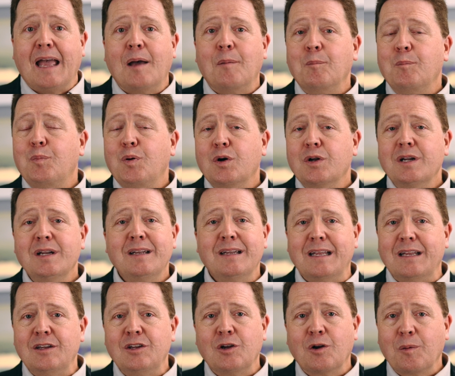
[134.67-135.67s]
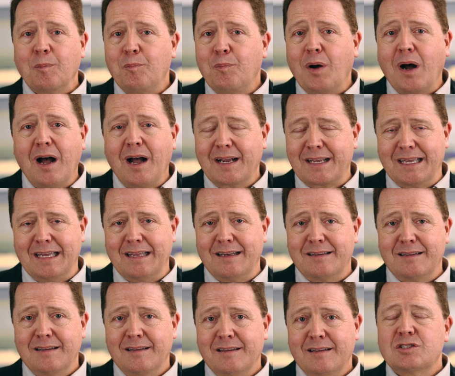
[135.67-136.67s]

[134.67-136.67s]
and put it in your pocket